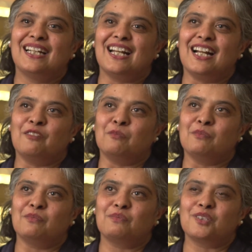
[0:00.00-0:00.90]

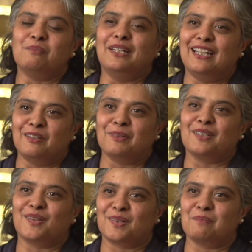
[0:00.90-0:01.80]
Um, to begin with
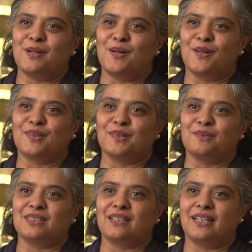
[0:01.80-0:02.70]
on the path, it
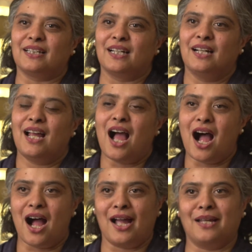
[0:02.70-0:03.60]
was like
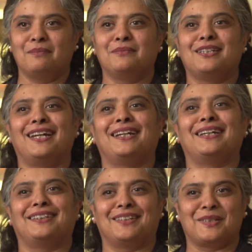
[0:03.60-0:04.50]
I'm
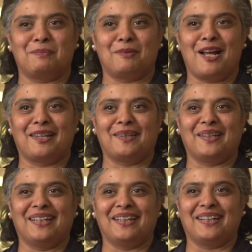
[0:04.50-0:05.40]
taking this breath
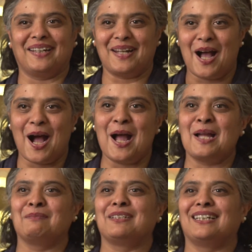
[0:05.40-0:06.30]
in and
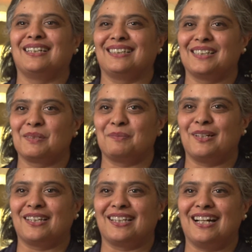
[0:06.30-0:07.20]
I'm taking this
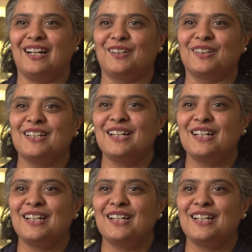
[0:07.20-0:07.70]
breath out.